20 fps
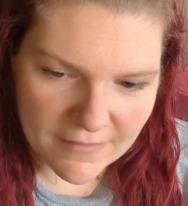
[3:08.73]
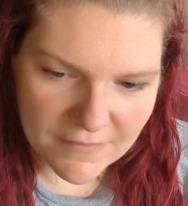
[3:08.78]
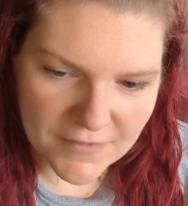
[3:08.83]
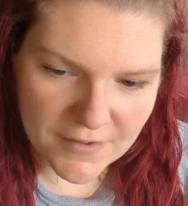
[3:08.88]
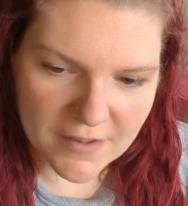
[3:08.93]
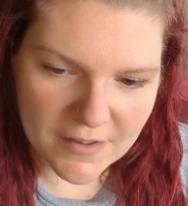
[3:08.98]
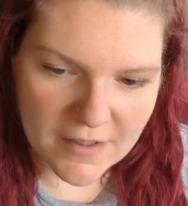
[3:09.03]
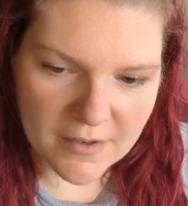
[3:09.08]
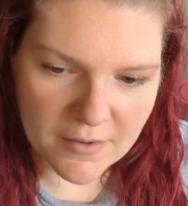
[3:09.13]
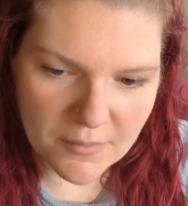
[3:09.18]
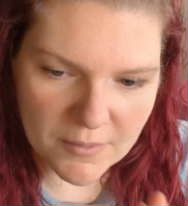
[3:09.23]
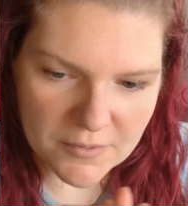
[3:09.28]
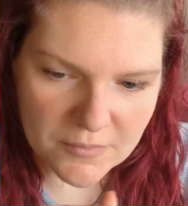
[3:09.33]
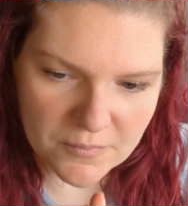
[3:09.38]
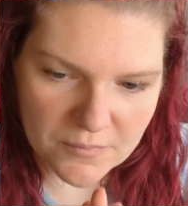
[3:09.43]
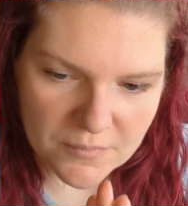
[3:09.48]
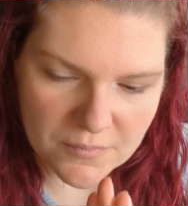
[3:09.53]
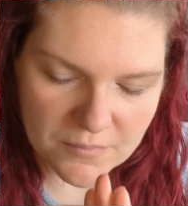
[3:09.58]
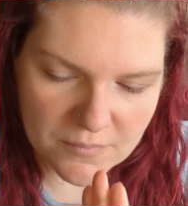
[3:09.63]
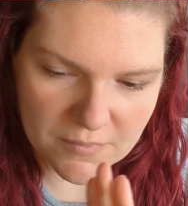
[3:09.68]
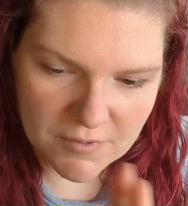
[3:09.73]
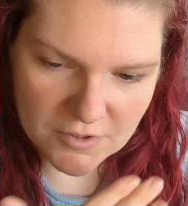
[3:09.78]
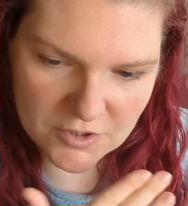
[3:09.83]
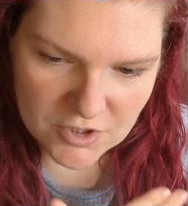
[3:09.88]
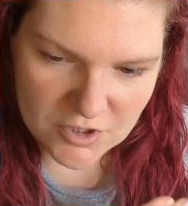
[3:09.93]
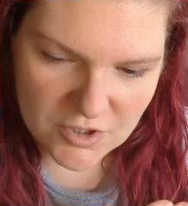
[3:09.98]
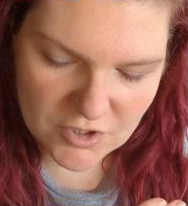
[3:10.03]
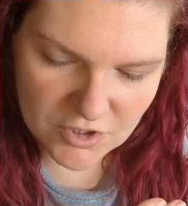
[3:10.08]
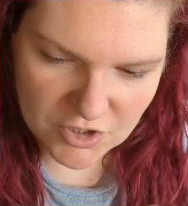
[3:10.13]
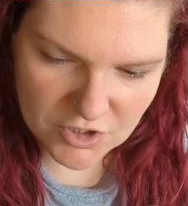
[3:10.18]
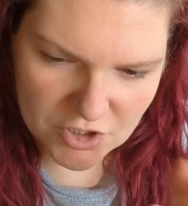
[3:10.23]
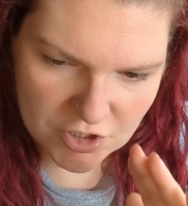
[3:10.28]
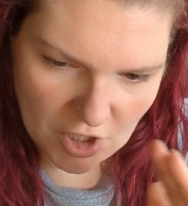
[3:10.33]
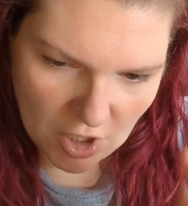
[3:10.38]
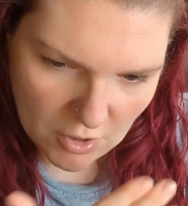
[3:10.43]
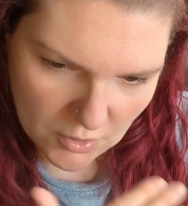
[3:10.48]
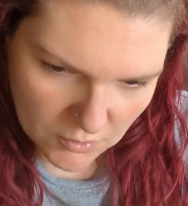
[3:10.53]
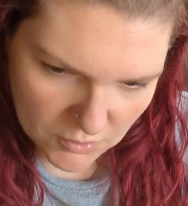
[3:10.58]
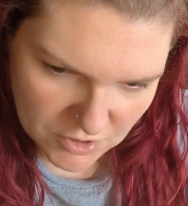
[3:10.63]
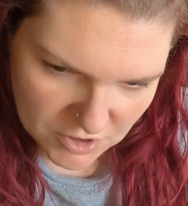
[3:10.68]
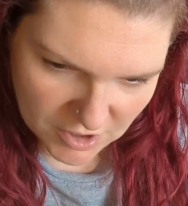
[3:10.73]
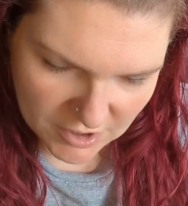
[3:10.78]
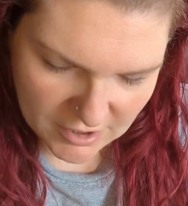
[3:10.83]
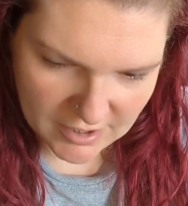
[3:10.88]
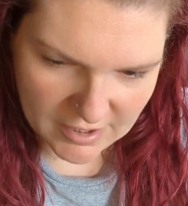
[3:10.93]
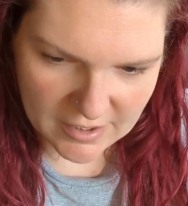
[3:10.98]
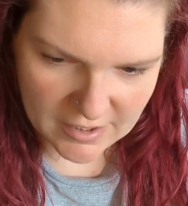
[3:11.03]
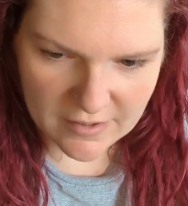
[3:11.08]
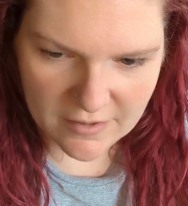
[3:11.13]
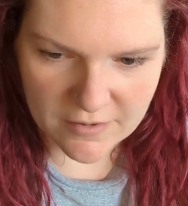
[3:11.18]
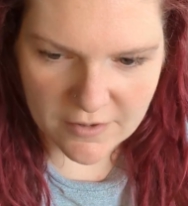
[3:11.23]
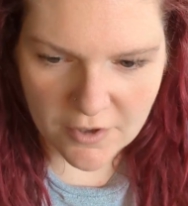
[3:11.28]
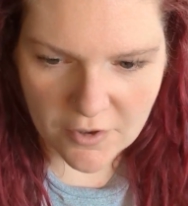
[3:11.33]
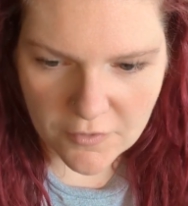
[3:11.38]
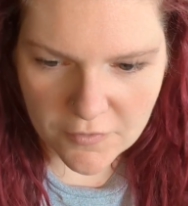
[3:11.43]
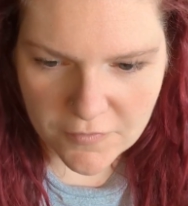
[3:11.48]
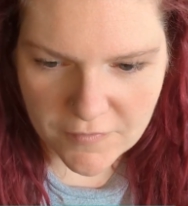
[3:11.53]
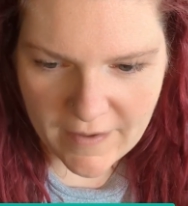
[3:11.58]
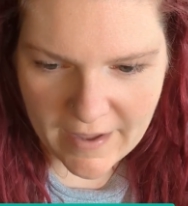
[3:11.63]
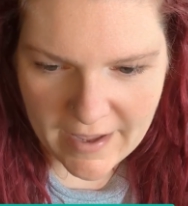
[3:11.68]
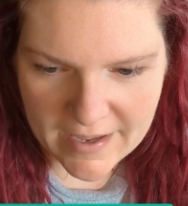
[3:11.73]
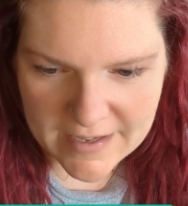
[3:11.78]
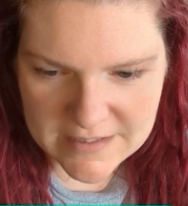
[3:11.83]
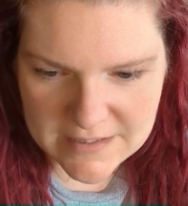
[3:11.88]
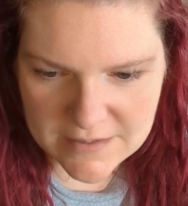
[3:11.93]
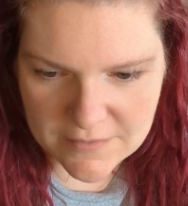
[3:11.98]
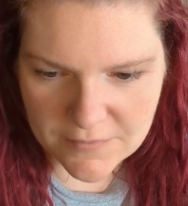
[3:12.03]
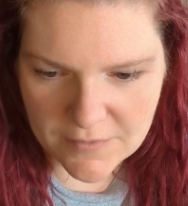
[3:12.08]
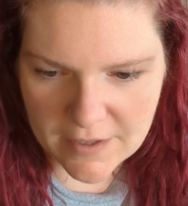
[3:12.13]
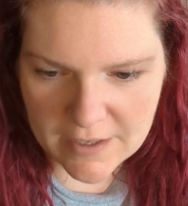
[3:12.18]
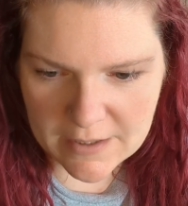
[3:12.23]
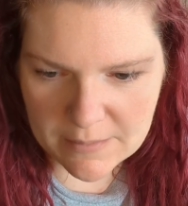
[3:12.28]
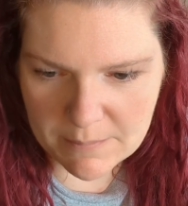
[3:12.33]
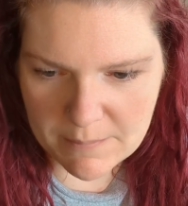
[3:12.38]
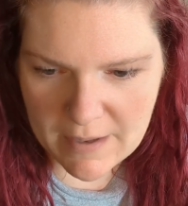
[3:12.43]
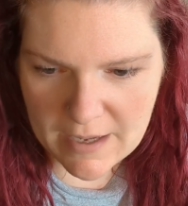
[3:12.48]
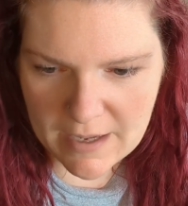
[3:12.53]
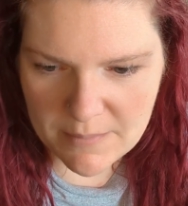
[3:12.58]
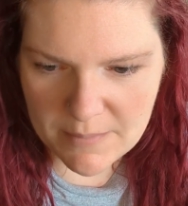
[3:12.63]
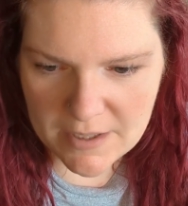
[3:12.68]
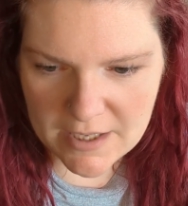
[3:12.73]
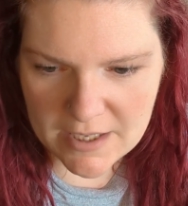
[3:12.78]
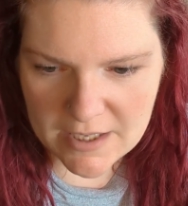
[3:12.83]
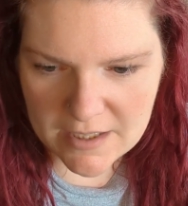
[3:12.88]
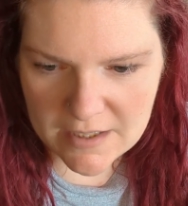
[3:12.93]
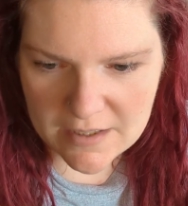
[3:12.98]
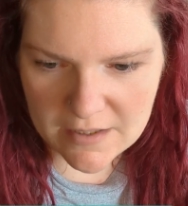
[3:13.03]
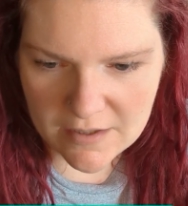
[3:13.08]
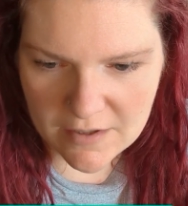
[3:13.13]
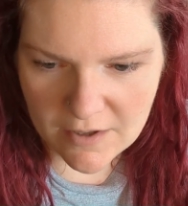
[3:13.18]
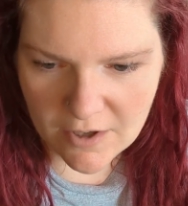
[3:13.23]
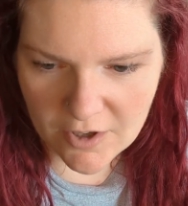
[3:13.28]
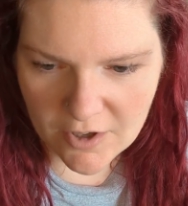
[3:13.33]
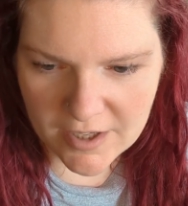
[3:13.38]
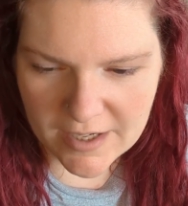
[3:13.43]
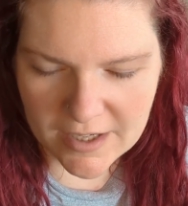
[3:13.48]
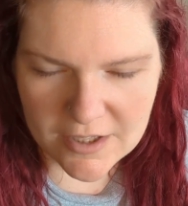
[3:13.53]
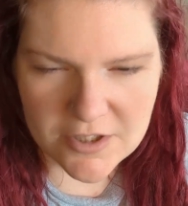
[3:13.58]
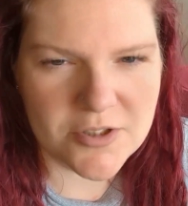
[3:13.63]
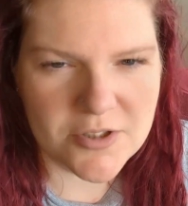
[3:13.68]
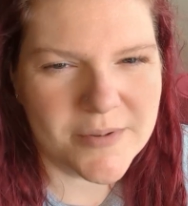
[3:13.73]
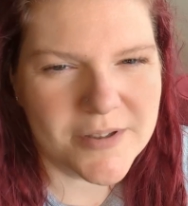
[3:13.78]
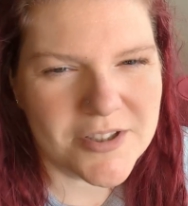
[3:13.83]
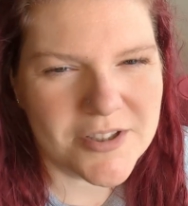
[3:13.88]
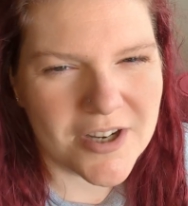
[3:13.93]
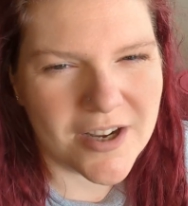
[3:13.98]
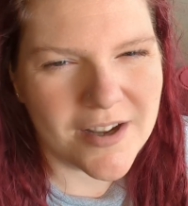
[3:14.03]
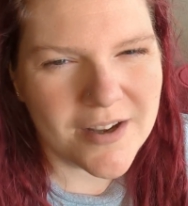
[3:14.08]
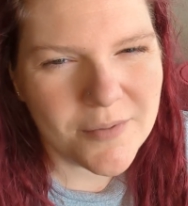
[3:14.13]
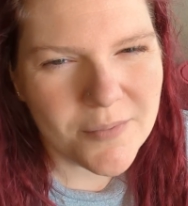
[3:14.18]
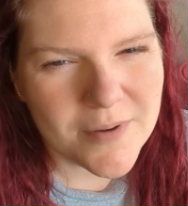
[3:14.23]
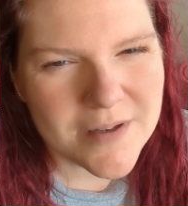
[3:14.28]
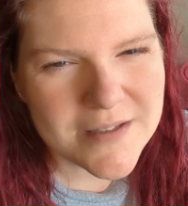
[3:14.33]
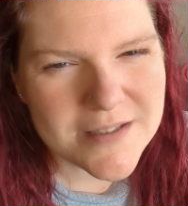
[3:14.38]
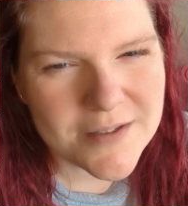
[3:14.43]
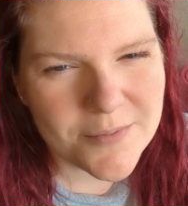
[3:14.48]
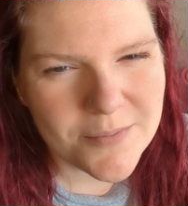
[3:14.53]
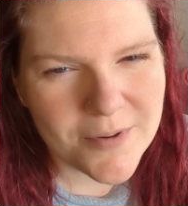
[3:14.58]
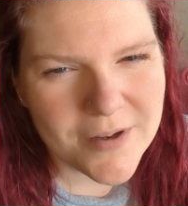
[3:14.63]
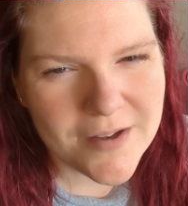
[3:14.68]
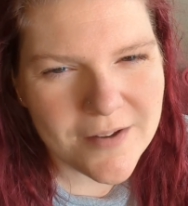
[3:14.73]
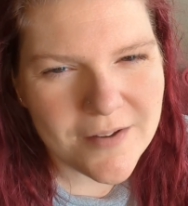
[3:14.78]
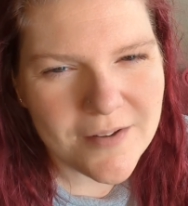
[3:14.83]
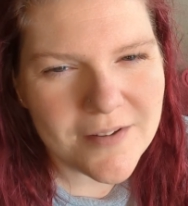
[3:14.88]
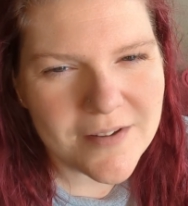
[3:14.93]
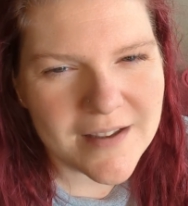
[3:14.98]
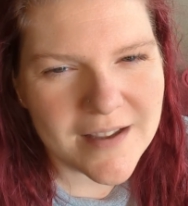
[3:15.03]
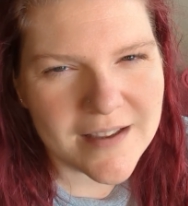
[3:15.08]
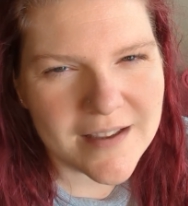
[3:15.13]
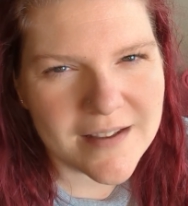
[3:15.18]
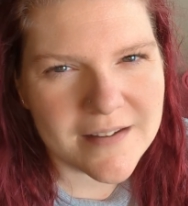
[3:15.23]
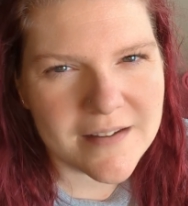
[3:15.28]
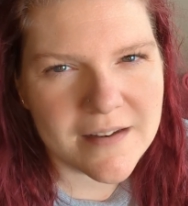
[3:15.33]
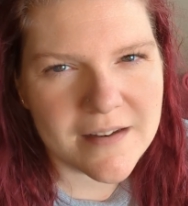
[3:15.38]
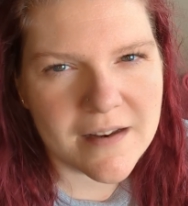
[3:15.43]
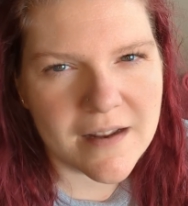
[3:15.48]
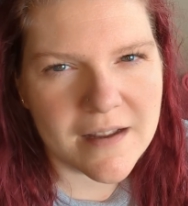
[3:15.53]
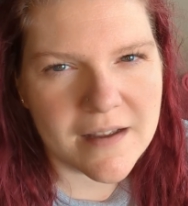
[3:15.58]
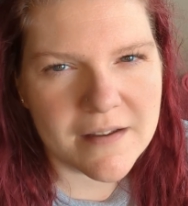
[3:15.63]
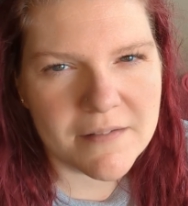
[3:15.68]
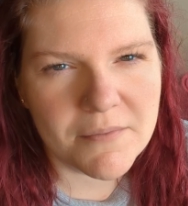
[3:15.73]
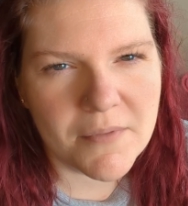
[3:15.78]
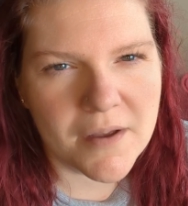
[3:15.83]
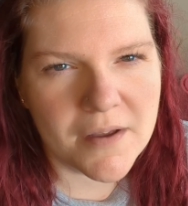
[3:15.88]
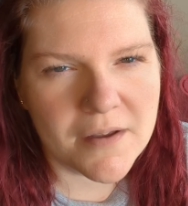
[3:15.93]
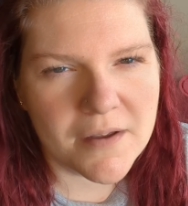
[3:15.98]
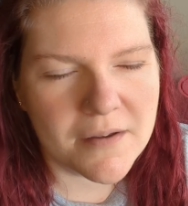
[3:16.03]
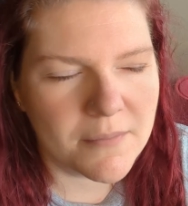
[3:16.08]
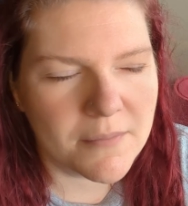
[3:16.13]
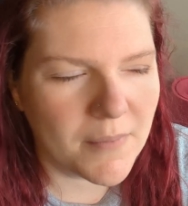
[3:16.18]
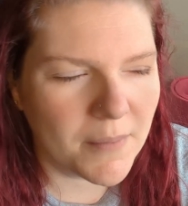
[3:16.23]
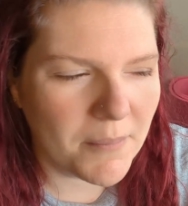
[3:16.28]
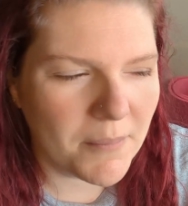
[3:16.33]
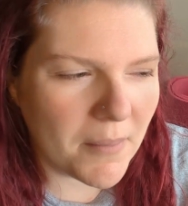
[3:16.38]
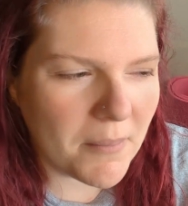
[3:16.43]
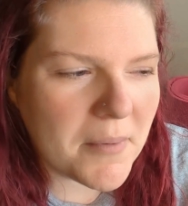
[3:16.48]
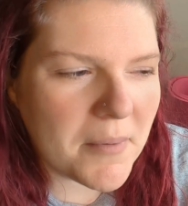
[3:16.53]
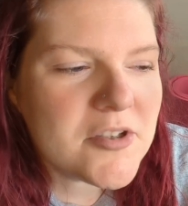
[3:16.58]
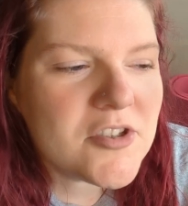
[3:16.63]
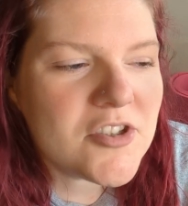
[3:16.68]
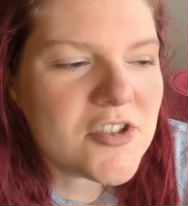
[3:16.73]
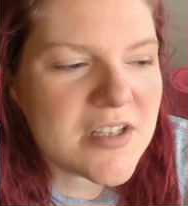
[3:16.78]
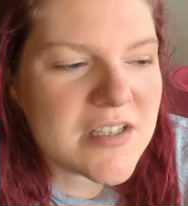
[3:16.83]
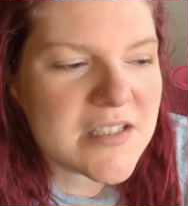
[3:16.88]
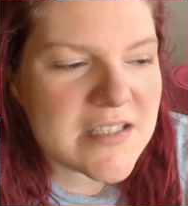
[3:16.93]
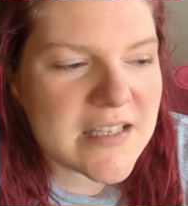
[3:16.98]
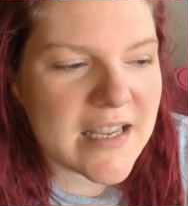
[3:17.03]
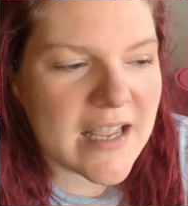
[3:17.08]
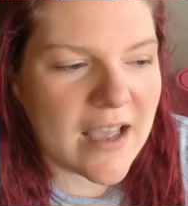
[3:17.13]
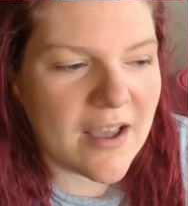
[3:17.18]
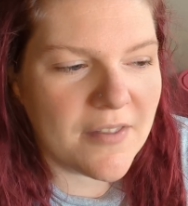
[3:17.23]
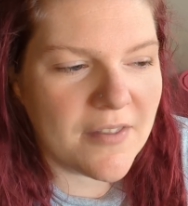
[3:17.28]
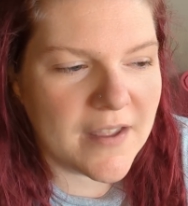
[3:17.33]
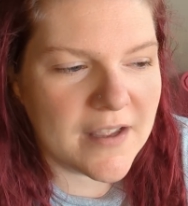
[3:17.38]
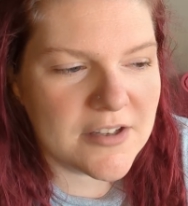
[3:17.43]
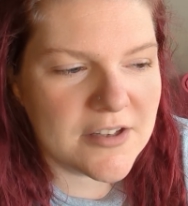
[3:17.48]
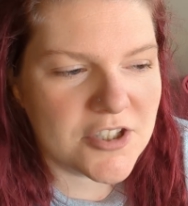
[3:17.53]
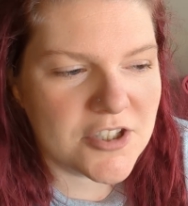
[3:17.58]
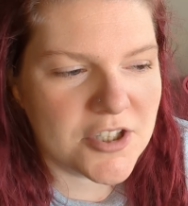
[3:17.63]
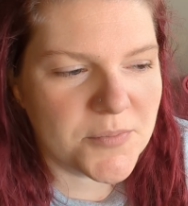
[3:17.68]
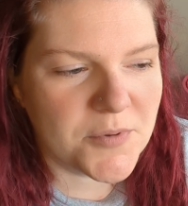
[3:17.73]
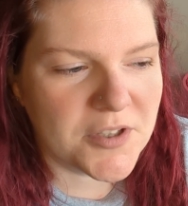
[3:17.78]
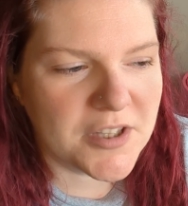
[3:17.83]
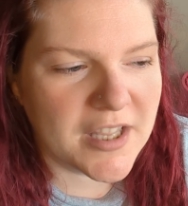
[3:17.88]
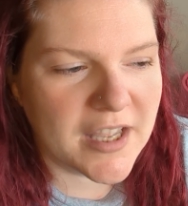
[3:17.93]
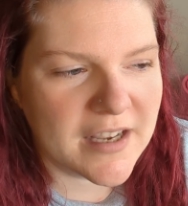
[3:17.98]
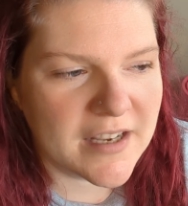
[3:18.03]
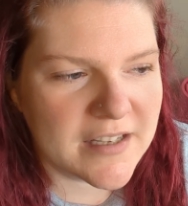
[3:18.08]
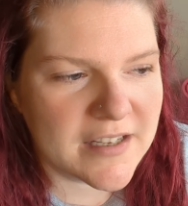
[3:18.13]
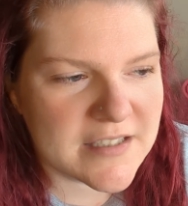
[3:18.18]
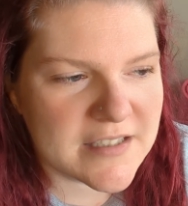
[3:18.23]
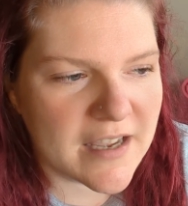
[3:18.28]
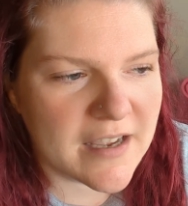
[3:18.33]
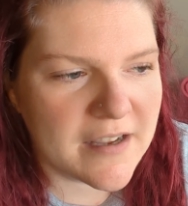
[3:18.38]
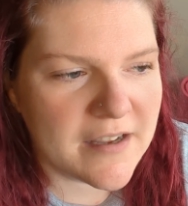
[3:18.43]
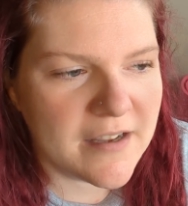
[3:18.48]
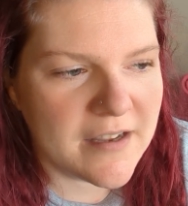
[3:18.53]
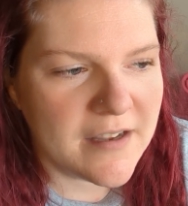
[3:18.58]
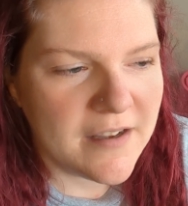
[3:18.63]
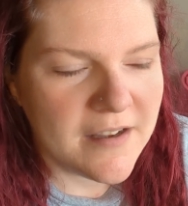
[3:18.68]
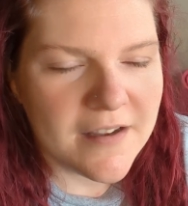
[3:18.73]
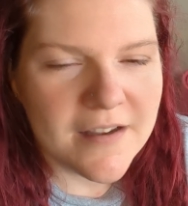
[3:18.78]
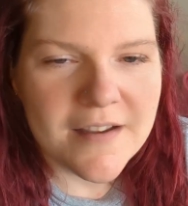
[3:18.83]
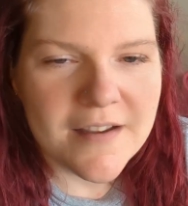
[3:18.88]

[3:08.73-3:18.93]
I feel like the show took it a little fast of maybe her connection with John wasn't real, and I'm interested to see how they interpret that, because I